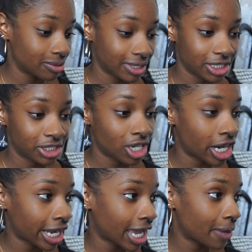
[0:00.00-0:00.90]
We went to
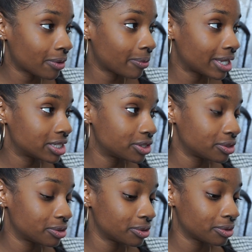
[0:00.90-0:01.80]
Target, we went
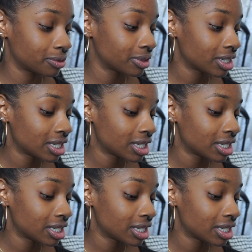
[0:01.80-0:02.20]
to